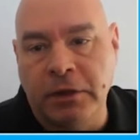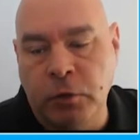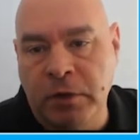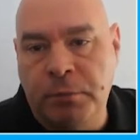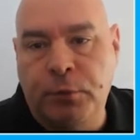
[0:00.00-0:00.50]

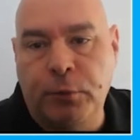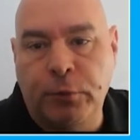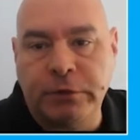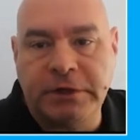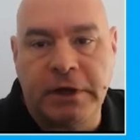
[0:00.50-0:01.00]

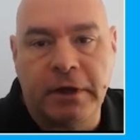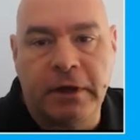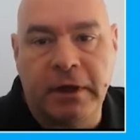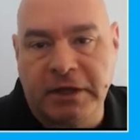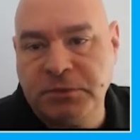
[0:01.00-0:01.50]
import
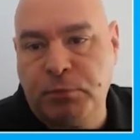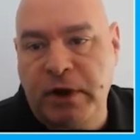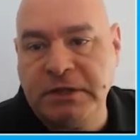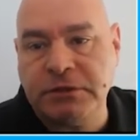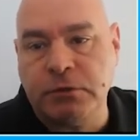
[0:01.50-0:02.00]

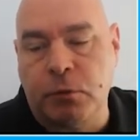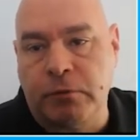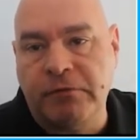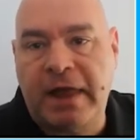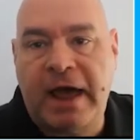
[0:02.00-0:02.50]
Express or
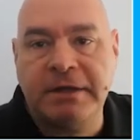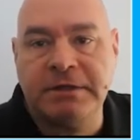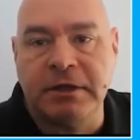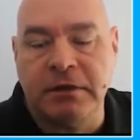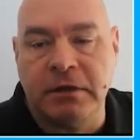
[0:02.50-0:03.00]

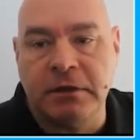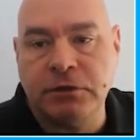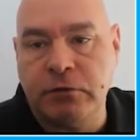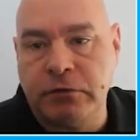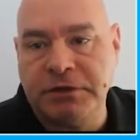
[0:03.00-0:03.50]
Flask in the
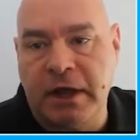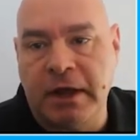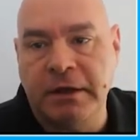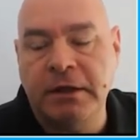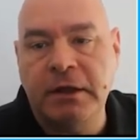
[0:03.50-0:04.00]
server
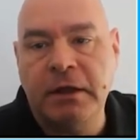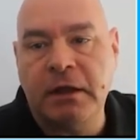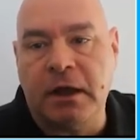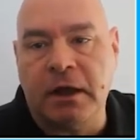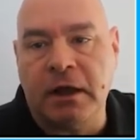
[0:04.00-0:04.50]
side,
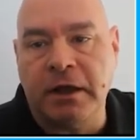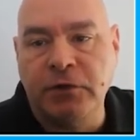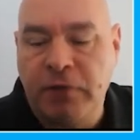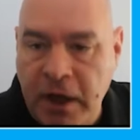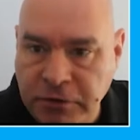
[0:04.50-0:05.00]
and
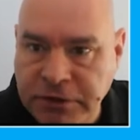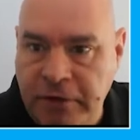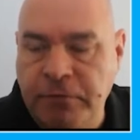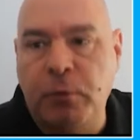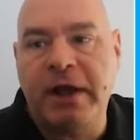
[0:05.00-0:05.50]
you've got
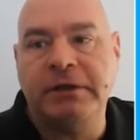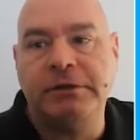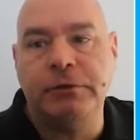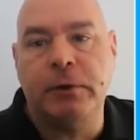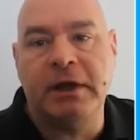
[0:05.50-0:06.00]
yourself a way
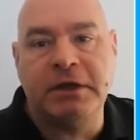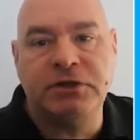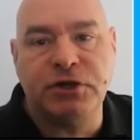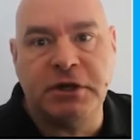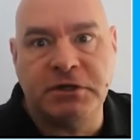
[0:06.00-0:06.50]
to
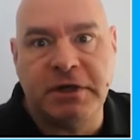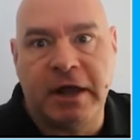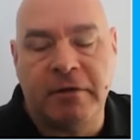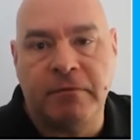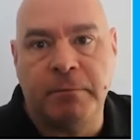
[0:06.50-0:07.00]
exchange
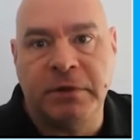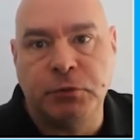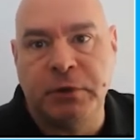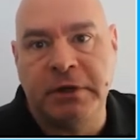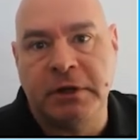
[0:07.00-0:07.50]
data
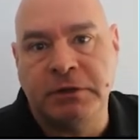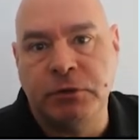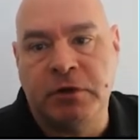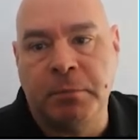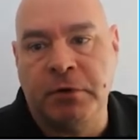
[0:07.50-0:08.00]
between
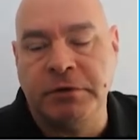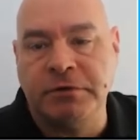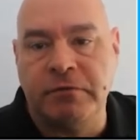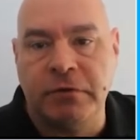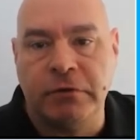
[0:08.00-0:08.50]
two
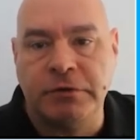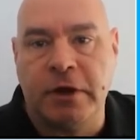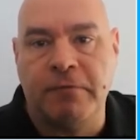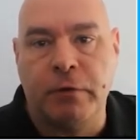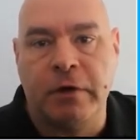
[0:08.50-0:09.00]
components of your
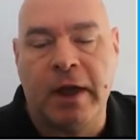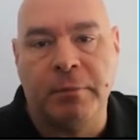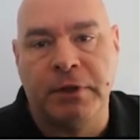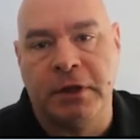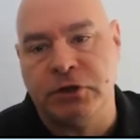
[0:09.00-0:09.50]
software
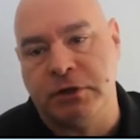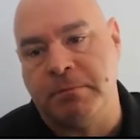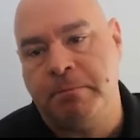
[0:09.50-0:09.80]
application.